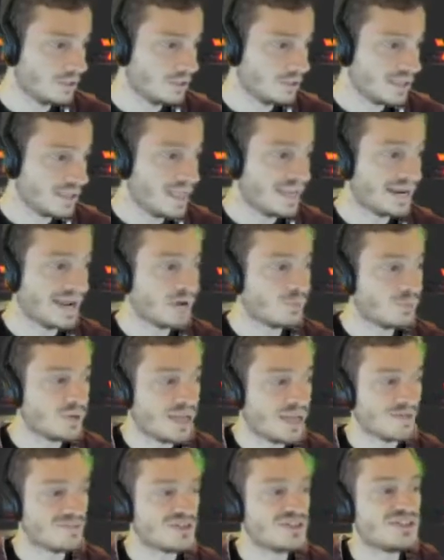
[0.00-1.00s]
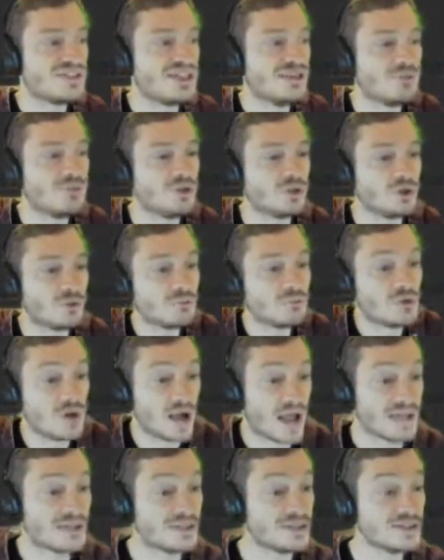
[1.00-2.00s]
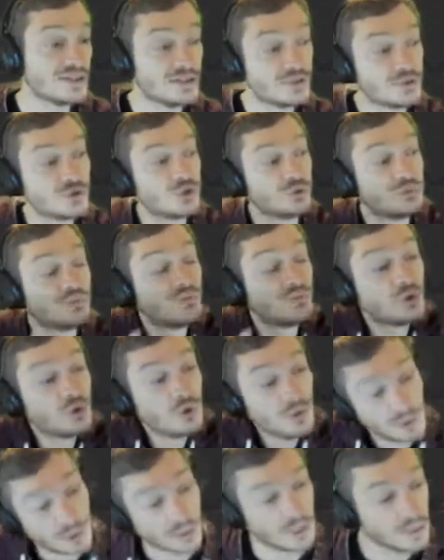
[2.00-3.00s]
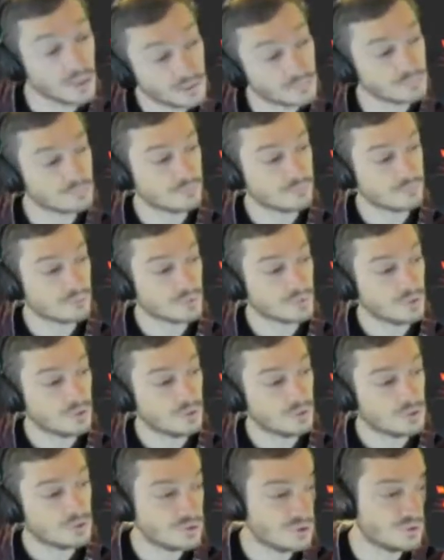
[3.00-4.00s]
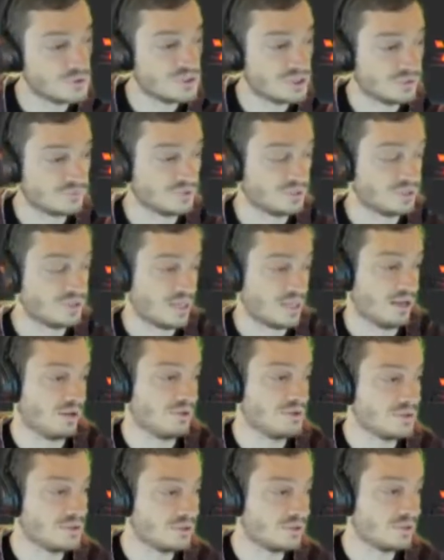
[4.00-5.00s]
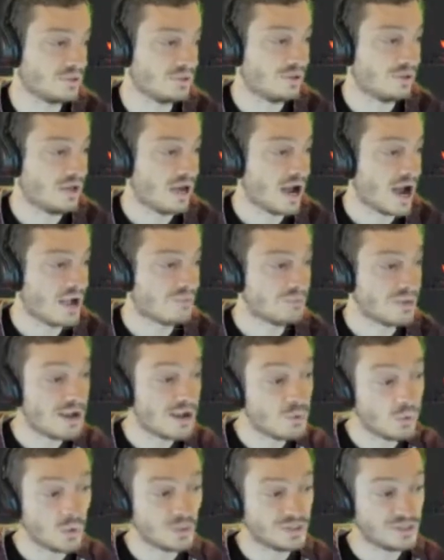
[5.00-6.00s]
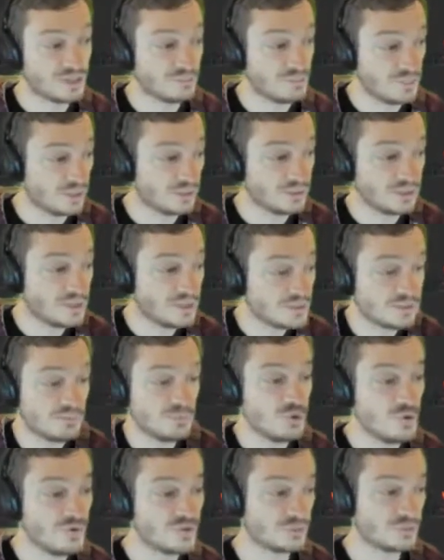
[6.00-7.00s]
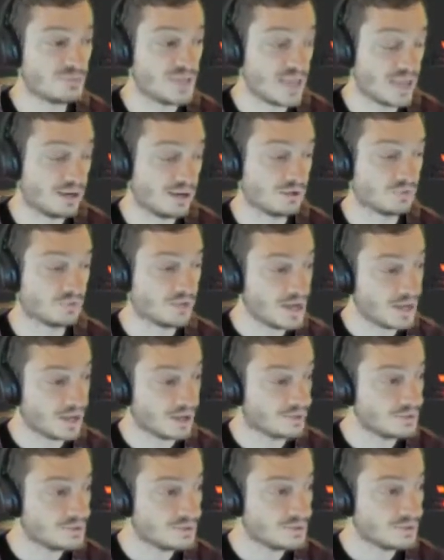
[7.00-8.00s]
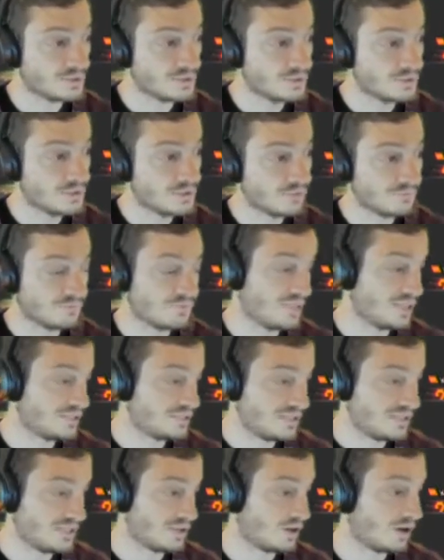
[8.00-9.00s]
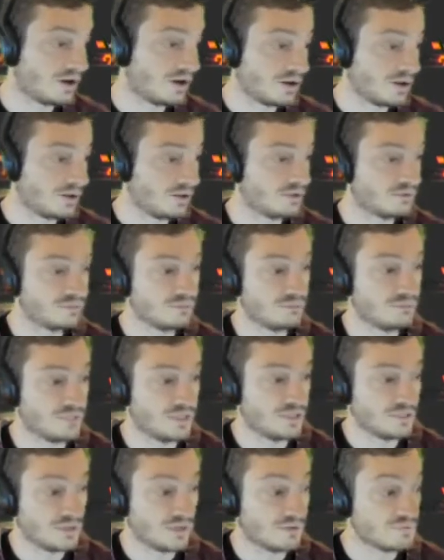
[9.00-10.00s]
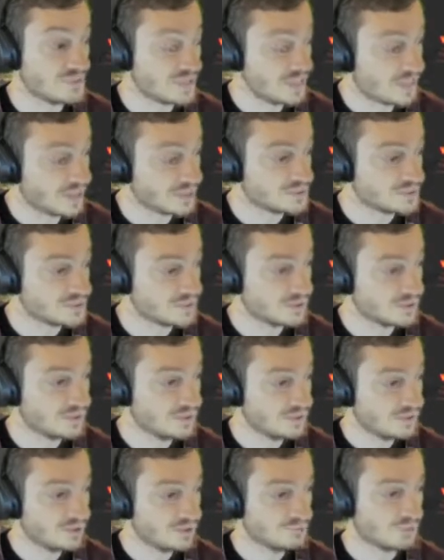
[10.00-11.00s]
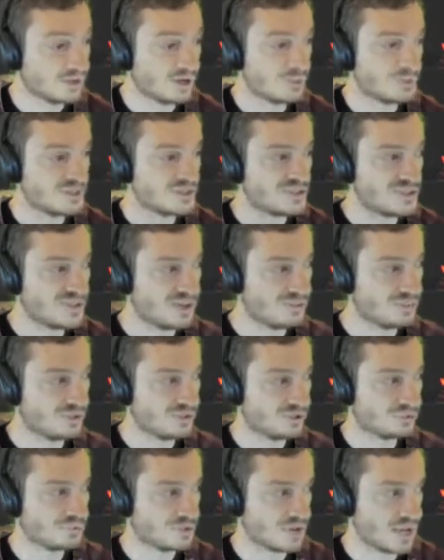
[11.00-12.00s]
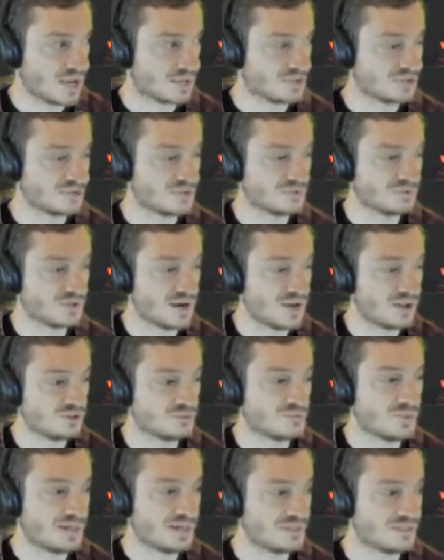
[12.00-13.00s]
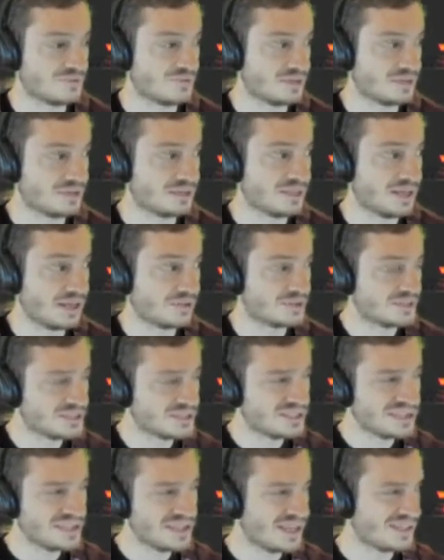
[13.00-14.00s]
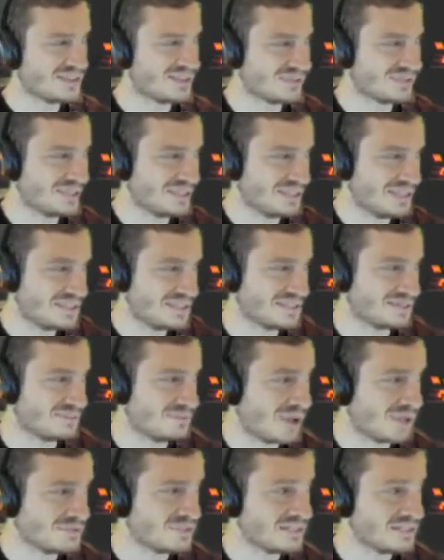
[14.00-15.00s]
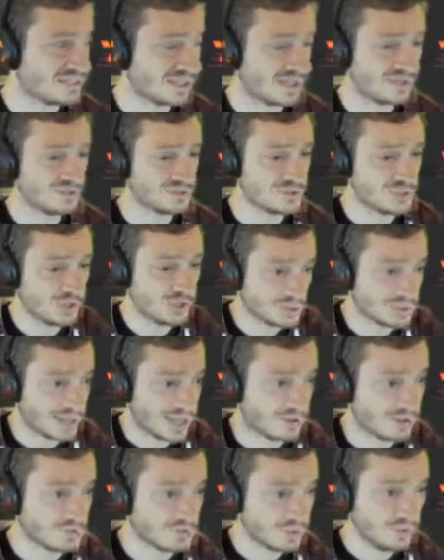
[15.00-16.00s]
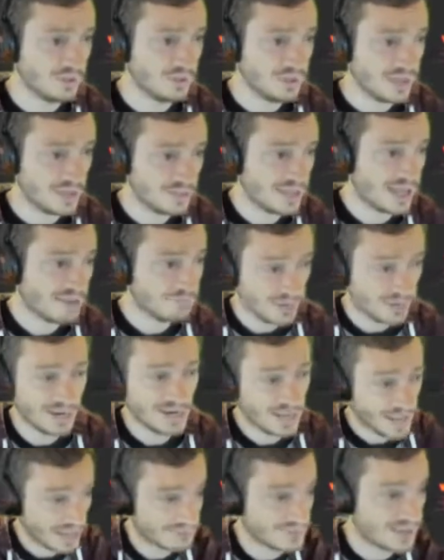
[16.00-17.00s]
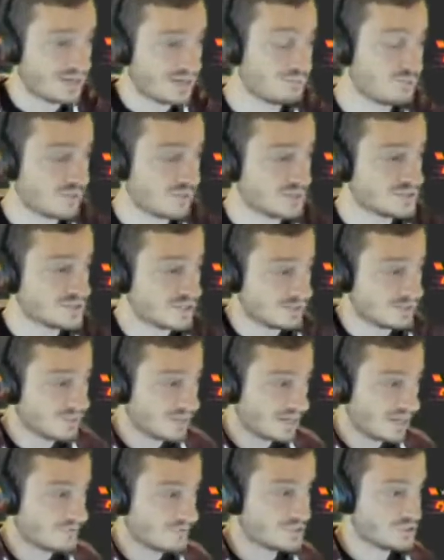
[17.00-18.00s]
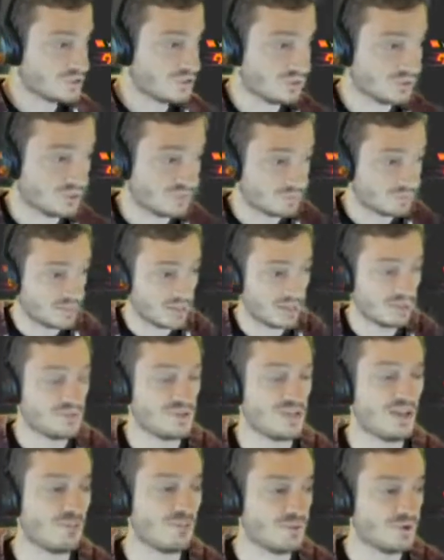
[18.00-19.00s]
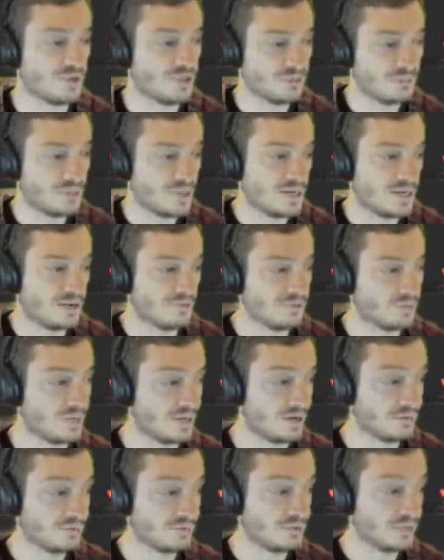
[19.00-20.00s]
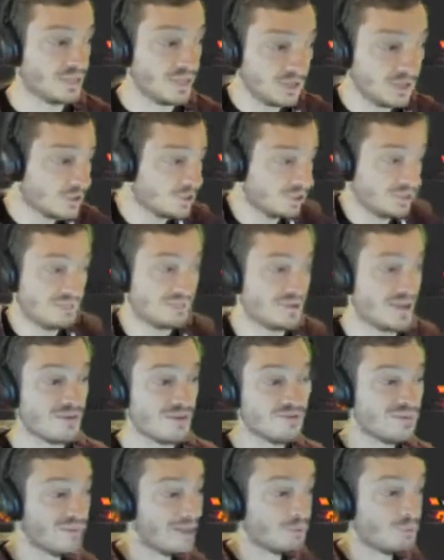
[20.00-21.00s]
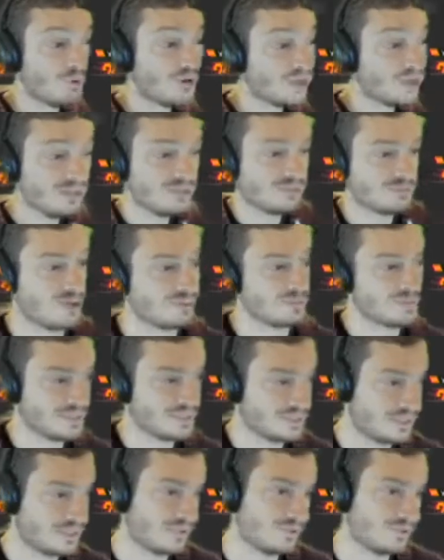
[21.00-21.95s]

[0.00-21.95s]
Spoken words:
and I want to have similar processes to deploy to those different clouds. I might want the ability to move some data around via DR, via dev test, but I want similar processes around my different clouds. Because in the end, there really isn't a multi-cloud. There's your cloud. And that might have AWS, that it might have Azure, that might have VMware, that might have whatever. And it could even have VMware in the public cloud.